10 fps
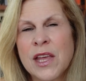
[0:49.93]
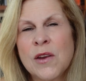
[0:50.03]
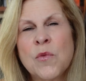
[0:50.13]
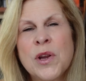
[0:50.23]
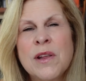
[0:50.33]

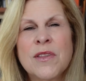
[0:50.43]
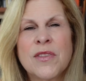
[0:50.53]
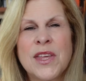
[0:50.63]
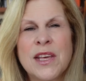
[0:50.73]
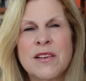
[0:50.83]
And one of the
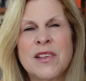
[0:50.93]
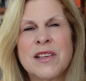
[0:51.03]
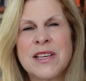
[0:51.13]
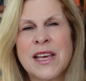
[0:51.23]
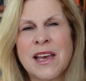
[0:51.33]
things
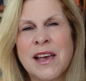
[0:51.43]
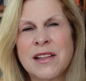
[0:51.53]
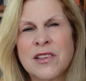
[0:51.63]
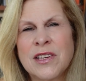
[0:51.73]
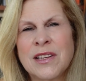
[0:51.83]
they say
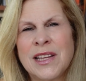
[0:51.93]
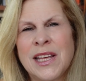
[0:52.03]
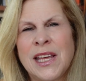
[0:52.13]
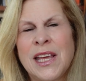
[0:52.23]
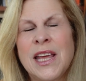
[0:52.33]

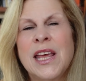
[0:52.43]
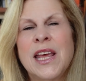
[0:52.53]
constantly